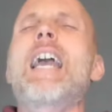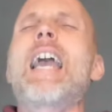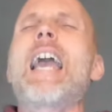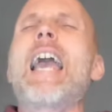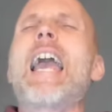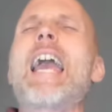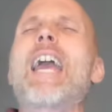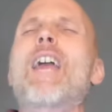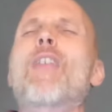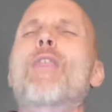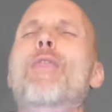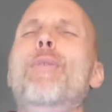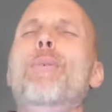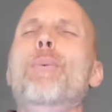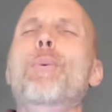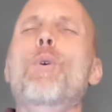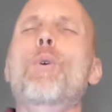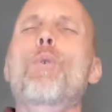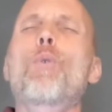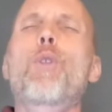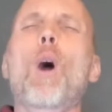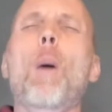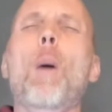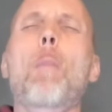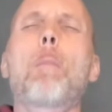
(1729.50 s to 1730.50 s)
and through
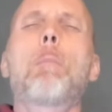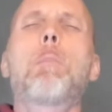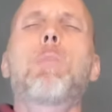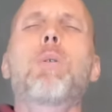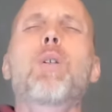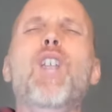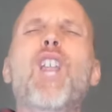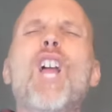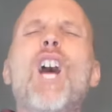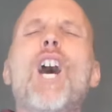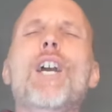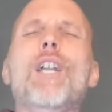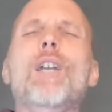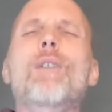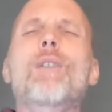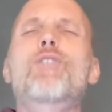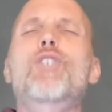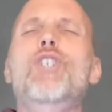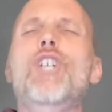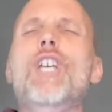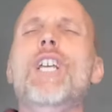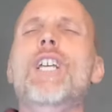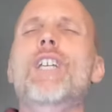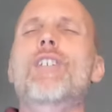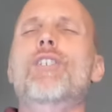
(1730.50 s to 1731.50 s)
the blood of
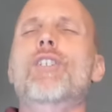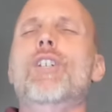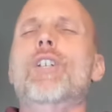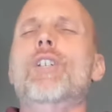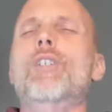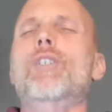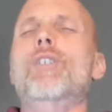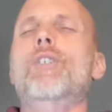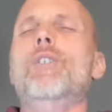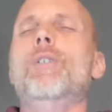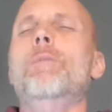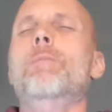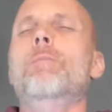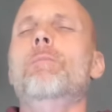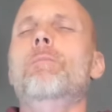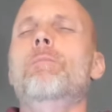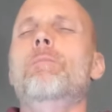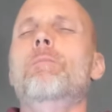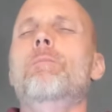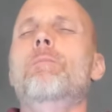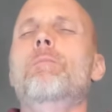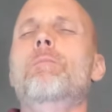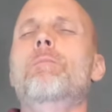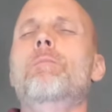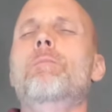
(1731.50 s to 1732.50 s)
Jesus,
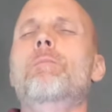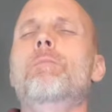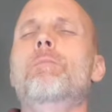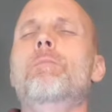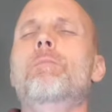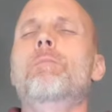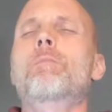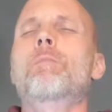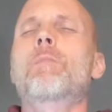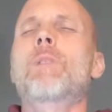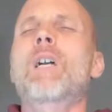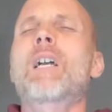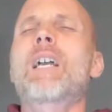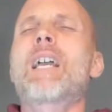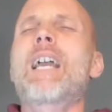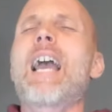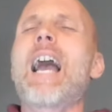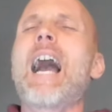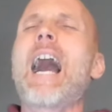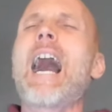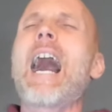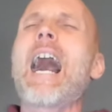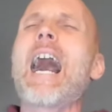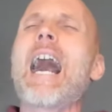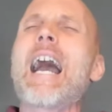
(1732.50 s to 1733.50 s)

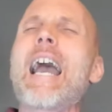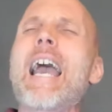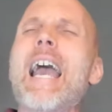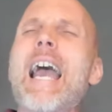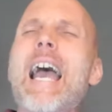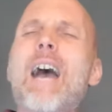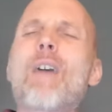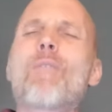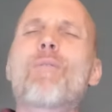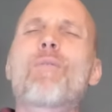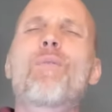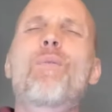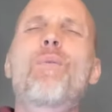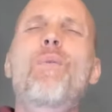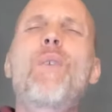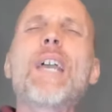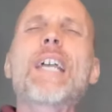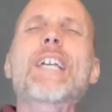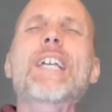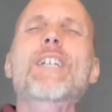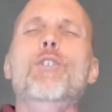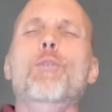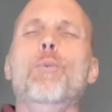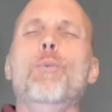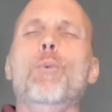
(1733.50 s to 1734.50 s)
I have
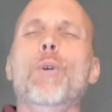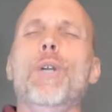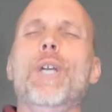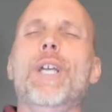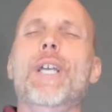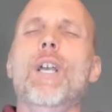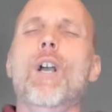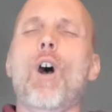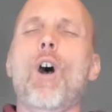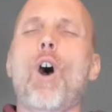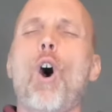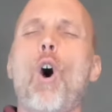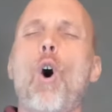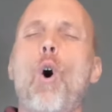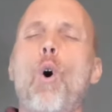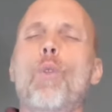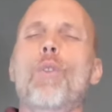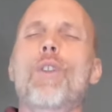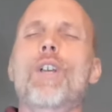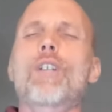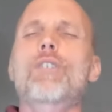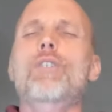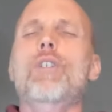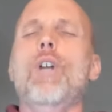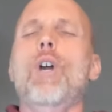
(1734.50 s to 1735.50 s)
victory on
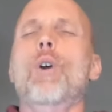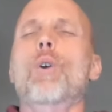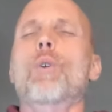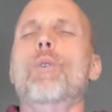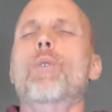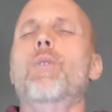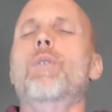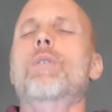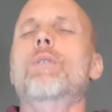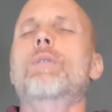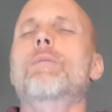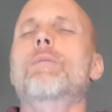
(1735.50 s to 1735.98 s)
this earth.